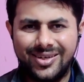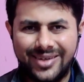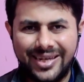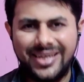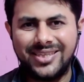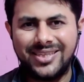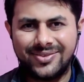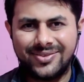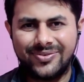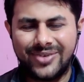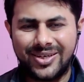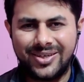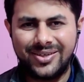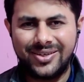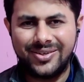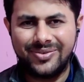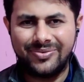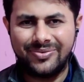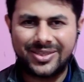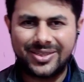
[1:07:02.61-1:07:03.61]
10 square,
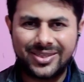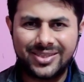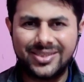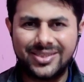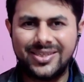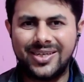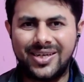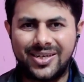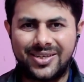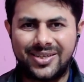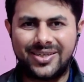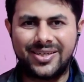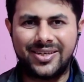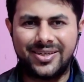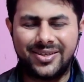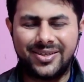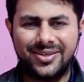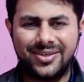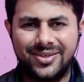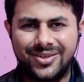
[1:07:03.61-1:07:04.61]
which is
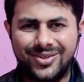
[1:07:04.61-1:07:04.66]
100.